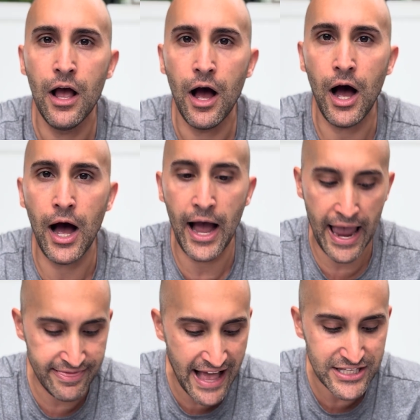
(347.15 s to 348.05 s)

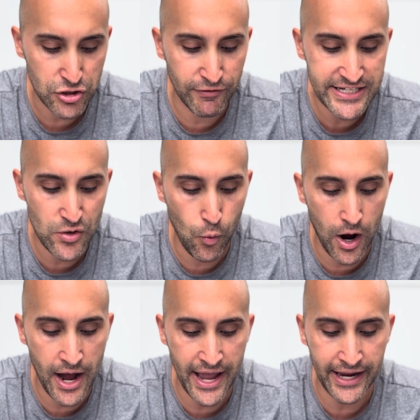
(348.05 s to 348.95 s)
and that's the reason
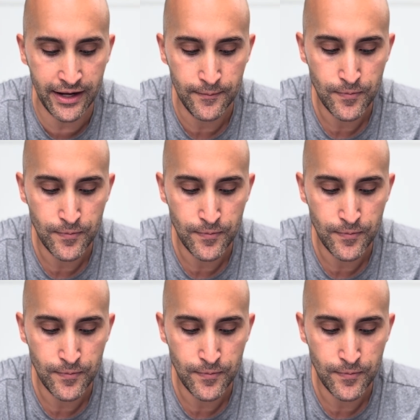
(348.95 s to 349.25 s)
why